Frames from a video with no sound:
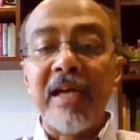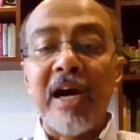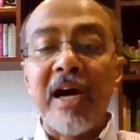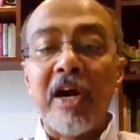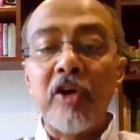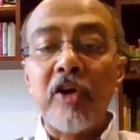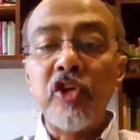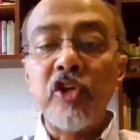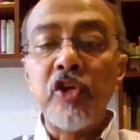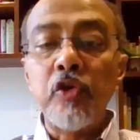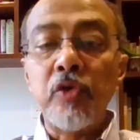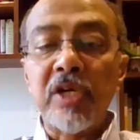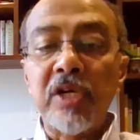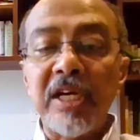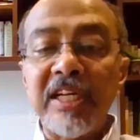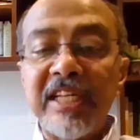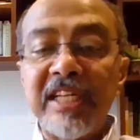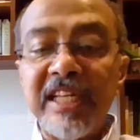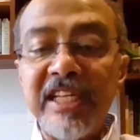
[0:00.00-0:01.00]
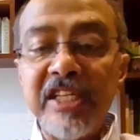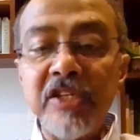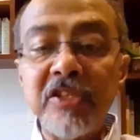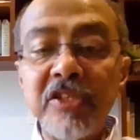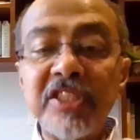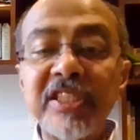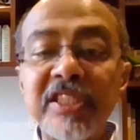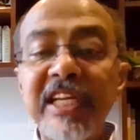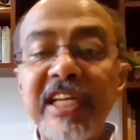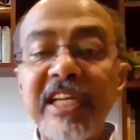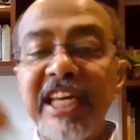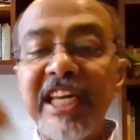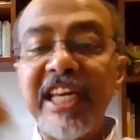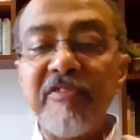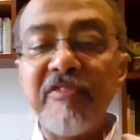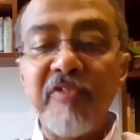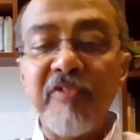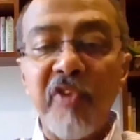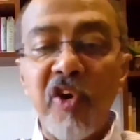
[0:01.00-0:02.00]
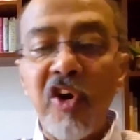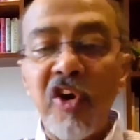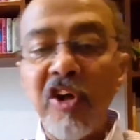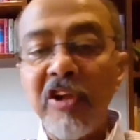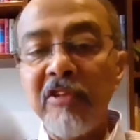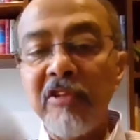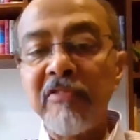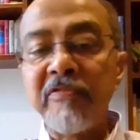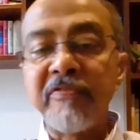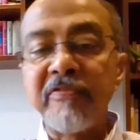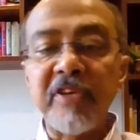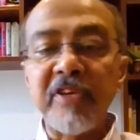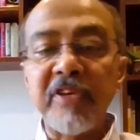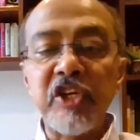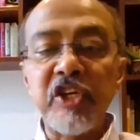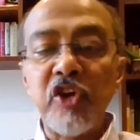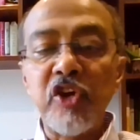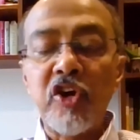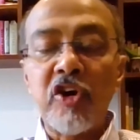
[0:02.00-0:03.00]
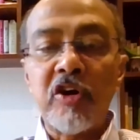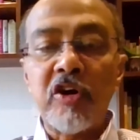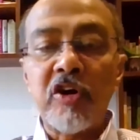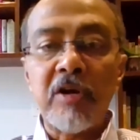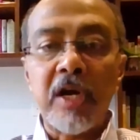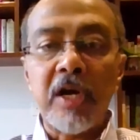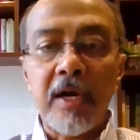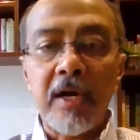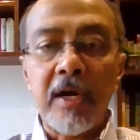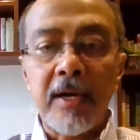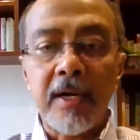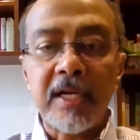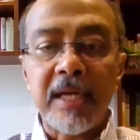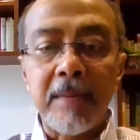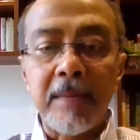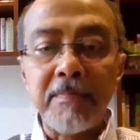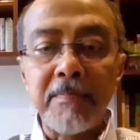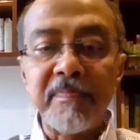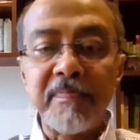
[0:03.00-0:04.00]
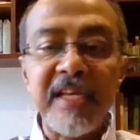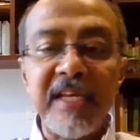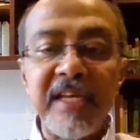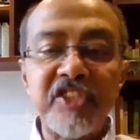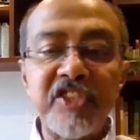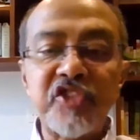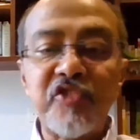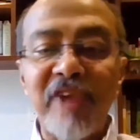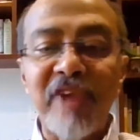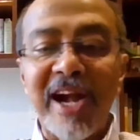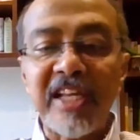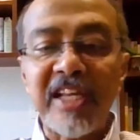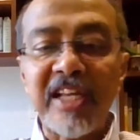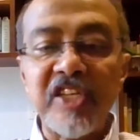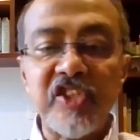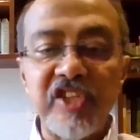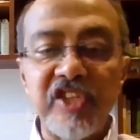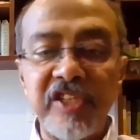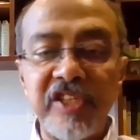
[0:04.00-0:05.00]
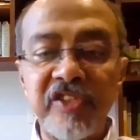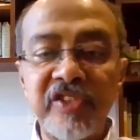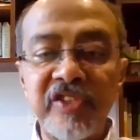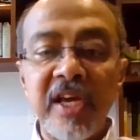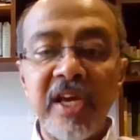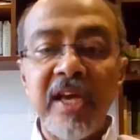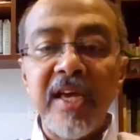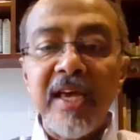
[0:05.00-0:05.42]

How do you continuously evolve your company's strategies?